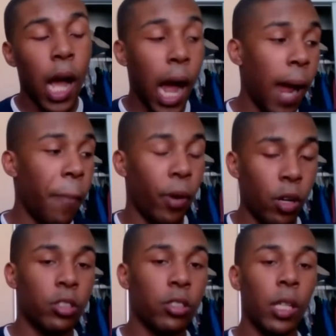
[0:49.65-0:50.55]
I
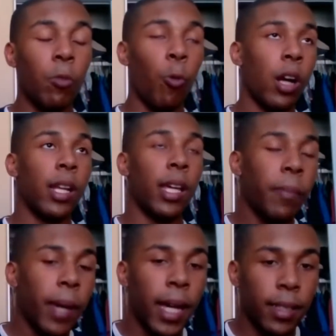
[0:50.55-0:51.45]
personally wanted
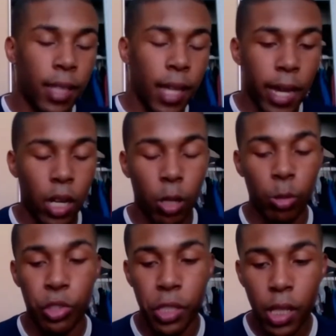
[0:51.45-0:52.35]
him as the head
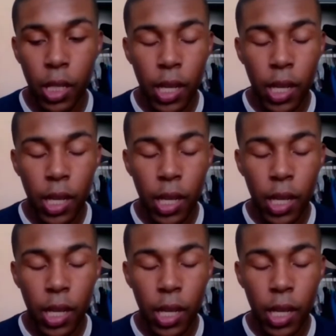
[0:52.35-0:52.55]
coach.